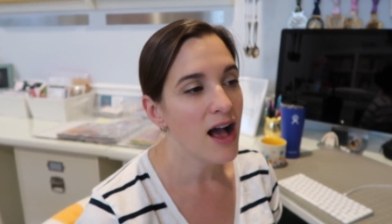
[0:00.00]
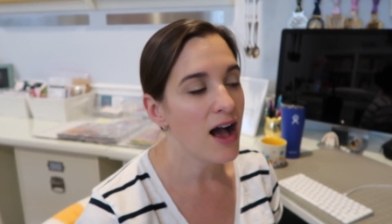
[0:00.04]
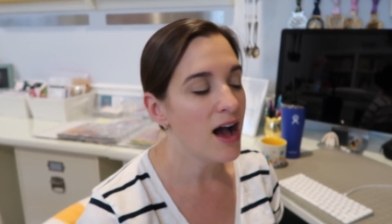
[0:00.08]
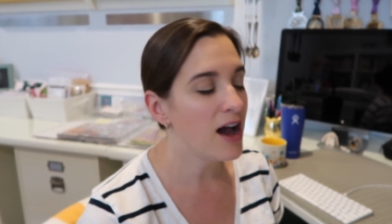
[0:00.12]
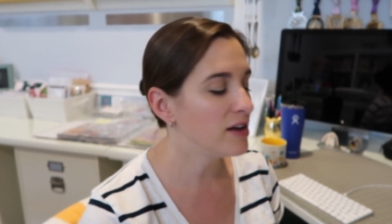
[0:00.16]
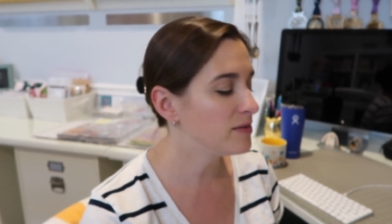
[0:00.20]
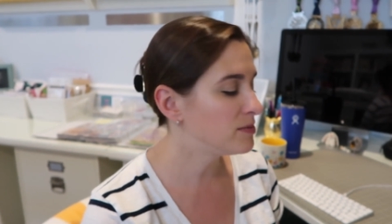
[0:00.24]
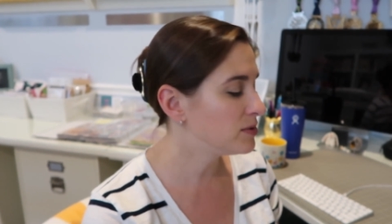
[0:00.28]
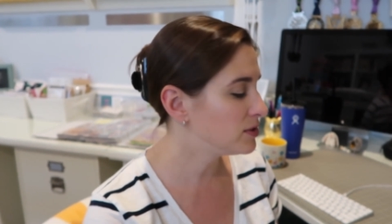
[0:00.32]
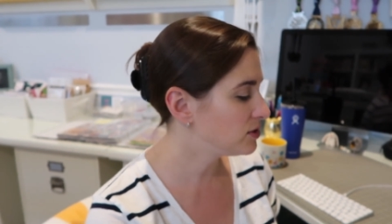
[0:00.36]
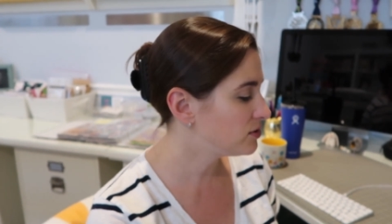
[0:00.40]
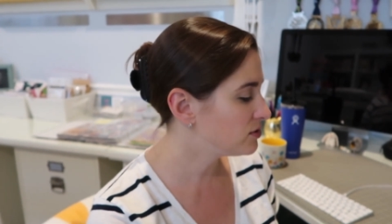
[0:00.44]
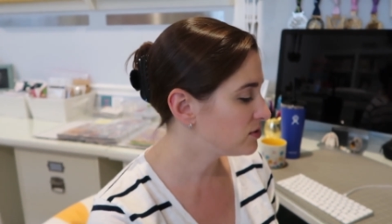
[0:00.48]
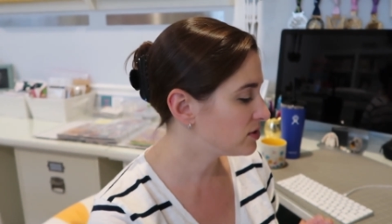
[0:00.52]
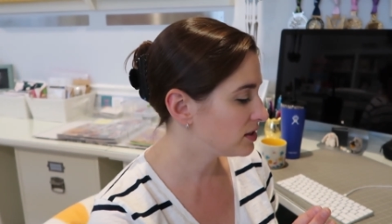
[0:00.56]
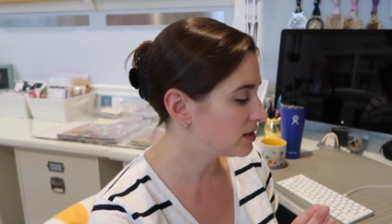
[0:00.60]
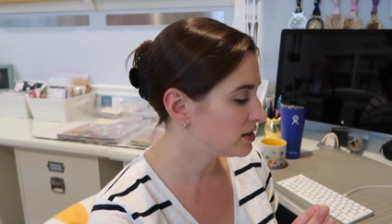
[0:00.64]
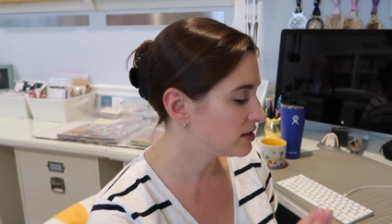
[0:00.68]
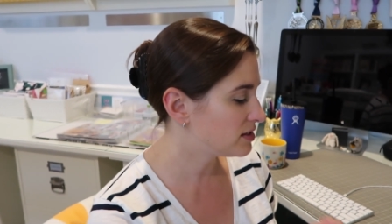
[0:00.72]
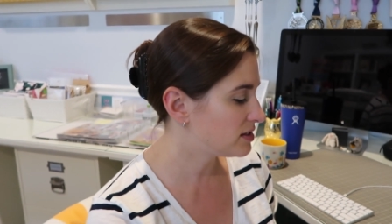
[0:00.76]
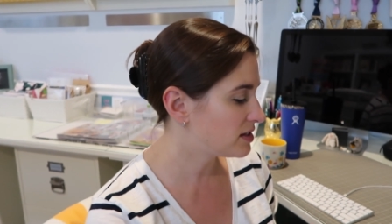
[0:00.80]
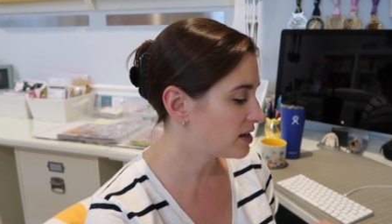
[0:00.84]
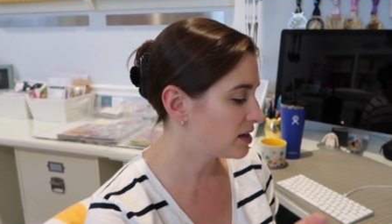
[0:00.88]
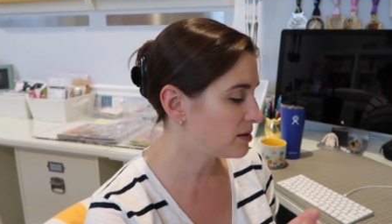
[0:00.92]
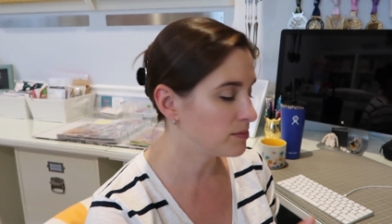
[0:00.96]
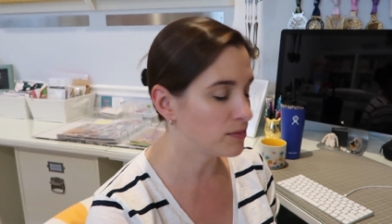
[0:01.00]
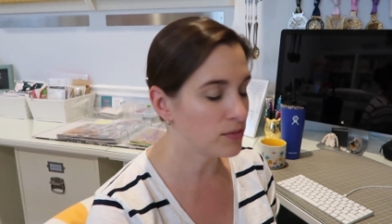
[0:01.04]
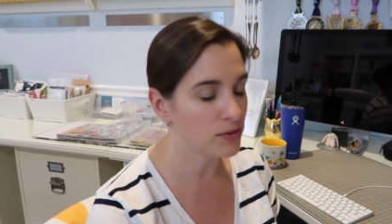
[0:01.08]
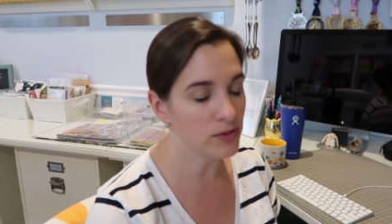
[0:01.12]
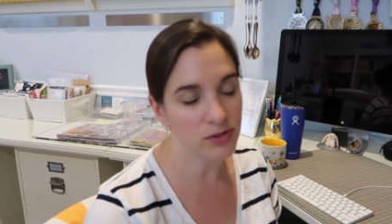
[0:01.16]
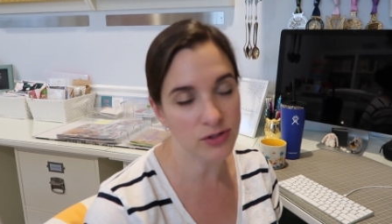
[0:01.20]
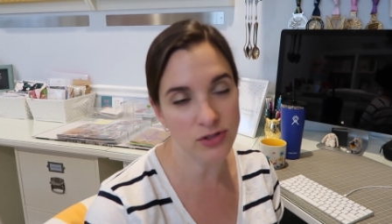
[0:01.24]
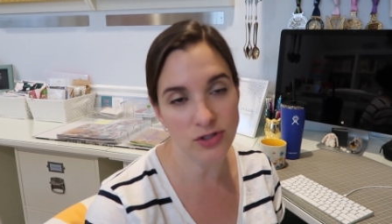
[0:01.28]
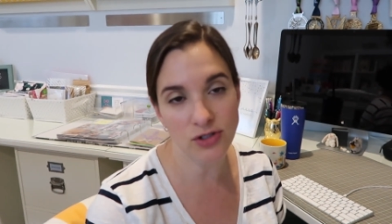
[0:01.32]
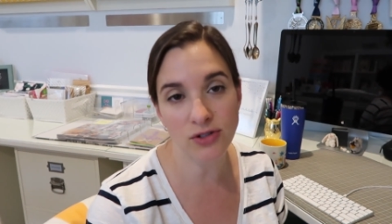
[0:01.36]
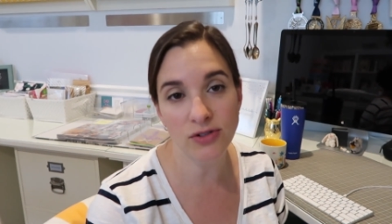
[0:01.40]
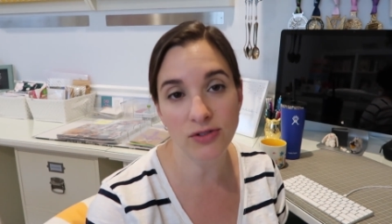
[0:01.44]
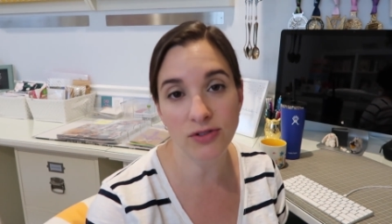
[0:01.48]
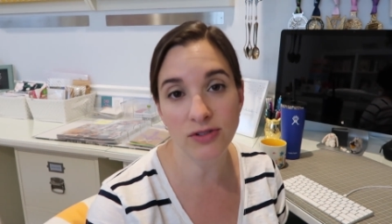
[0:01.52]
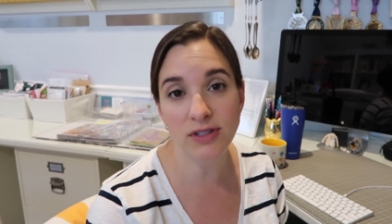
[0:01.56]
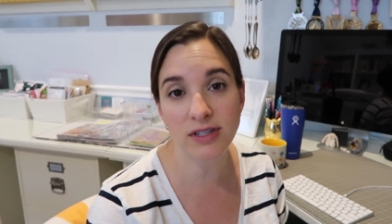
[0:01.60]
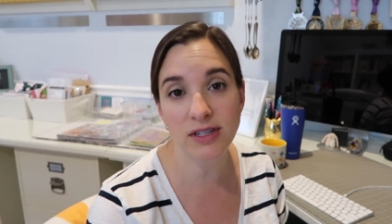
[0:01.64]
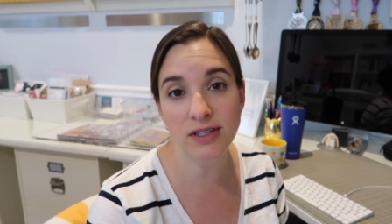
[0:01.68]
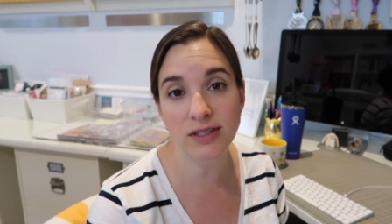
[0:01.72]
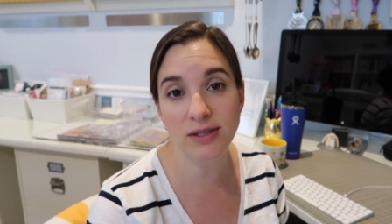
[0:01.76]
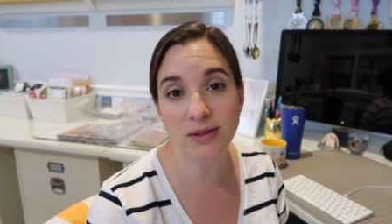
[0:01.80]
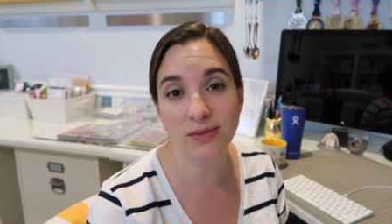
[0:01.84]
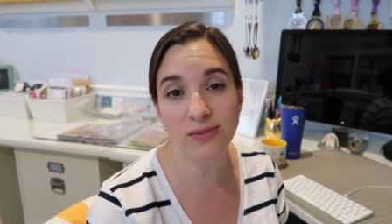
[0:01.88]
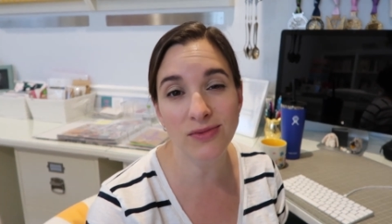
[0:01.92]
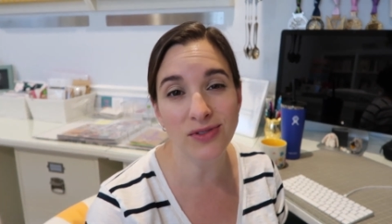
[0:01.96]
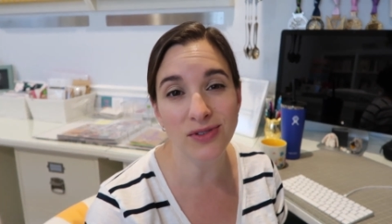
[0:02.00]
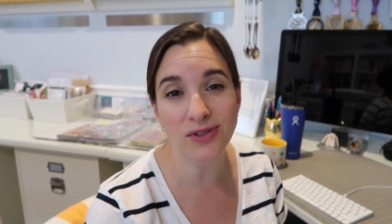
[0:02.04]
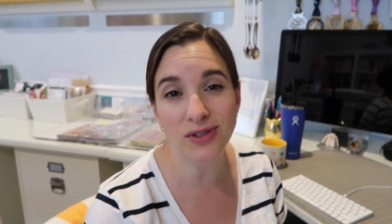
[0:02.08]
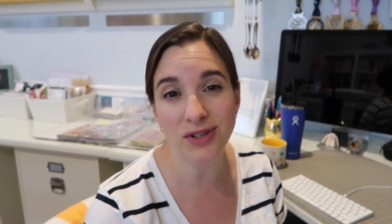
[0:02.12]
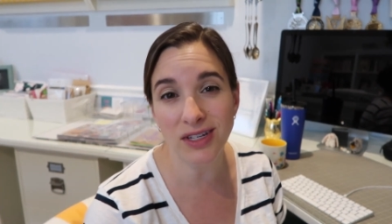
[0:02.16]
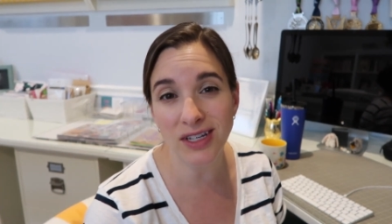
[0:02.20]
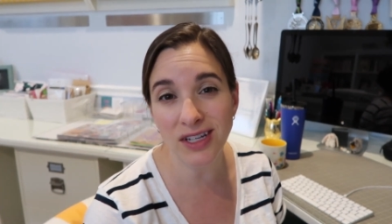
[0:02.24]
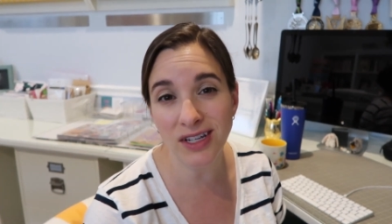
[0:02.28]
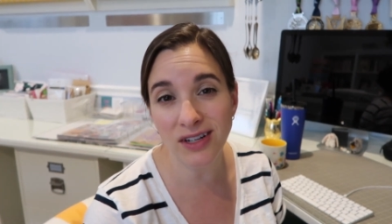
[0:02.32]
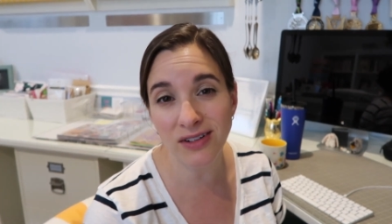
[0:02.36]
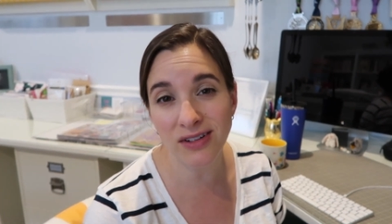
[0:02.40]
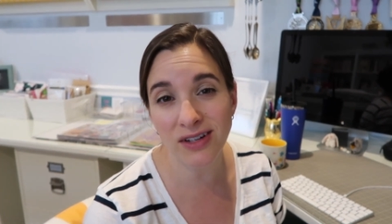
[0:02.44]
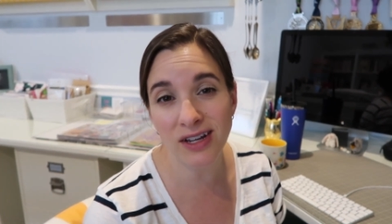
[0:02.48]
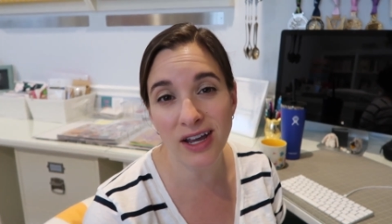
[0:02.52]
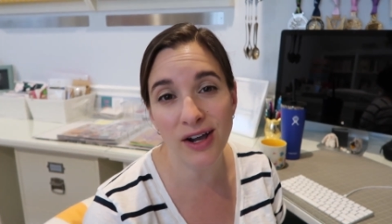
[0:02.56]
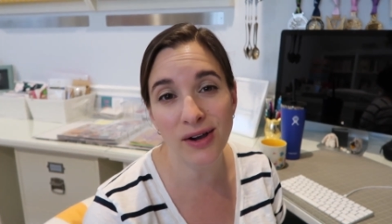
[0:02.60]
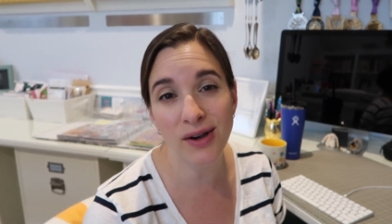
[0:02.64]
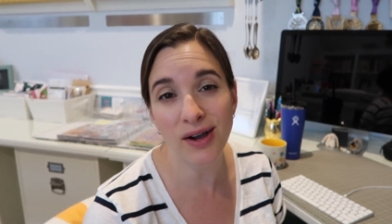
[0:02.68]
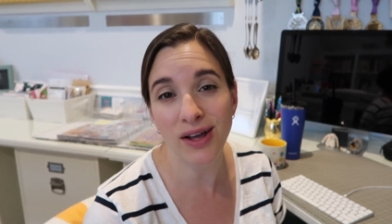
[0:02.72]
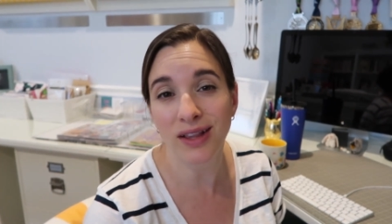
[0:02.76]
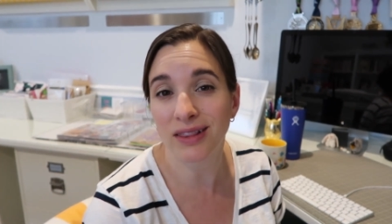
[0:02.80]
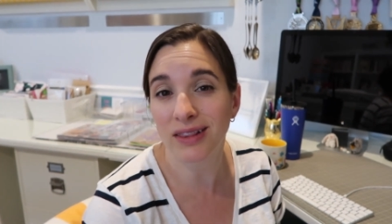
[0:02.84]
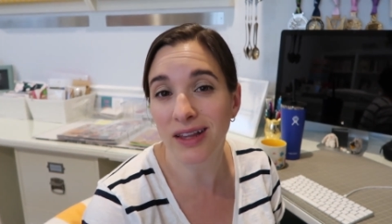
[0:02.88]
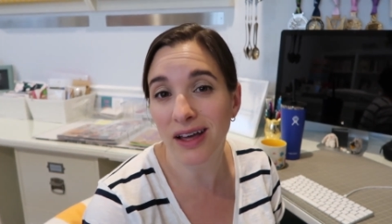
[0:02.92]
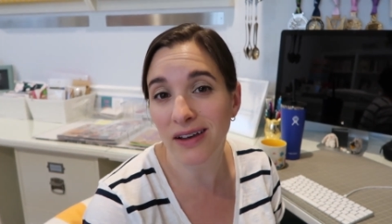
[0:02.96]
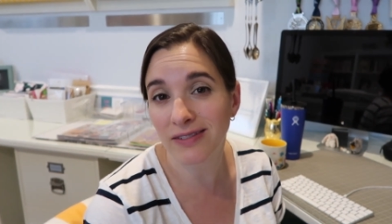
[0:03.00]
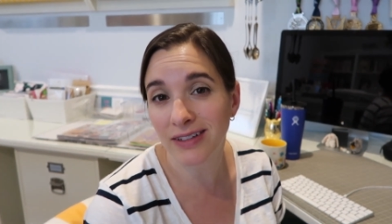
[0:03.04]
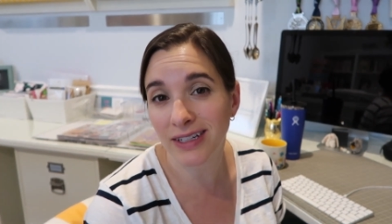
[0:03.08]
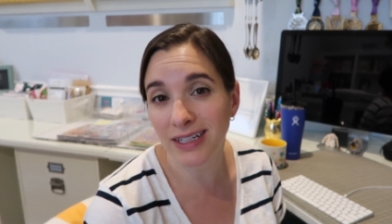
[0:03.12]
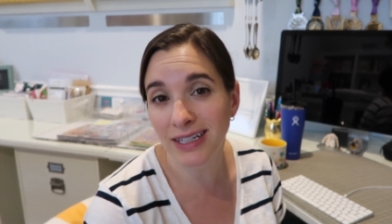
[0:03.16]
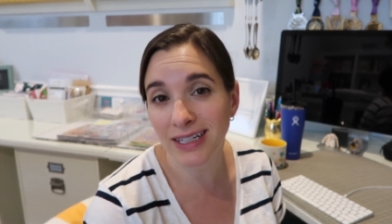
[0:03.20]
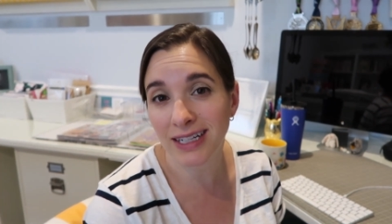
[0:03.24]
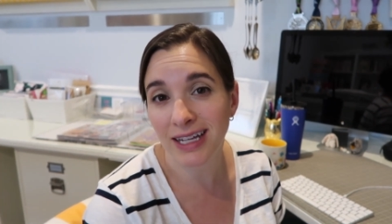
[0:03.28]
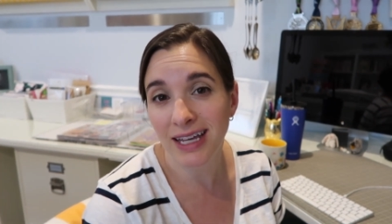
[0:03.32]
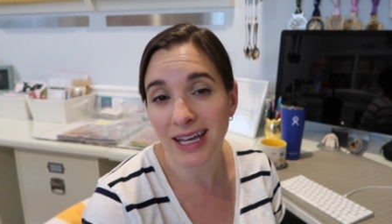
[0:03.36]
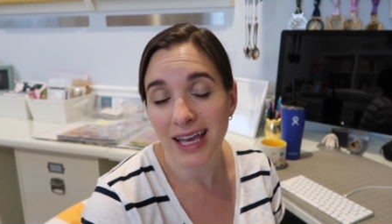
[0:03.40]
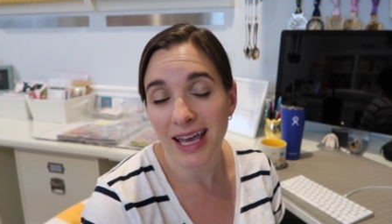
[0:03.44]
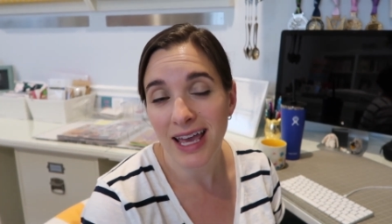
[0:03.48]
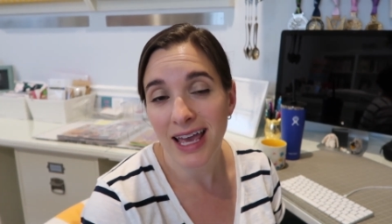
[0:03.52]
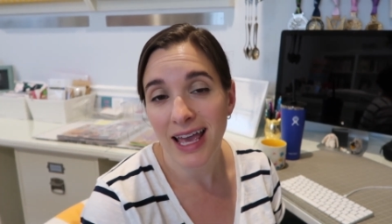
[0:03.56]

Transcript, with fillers: I've been using the same bullet journal system for a year now. I love it,